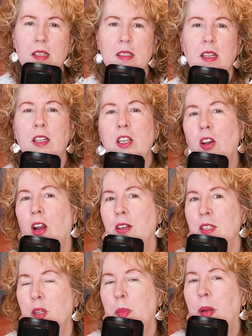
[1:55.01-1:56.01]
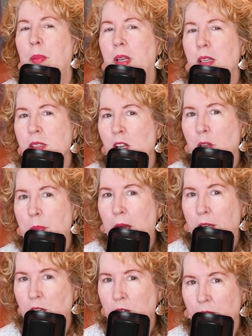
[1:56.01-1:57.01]
Selling your art to the public is all about
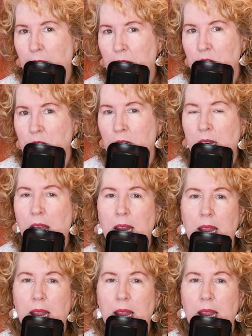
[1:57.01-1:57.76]
curation and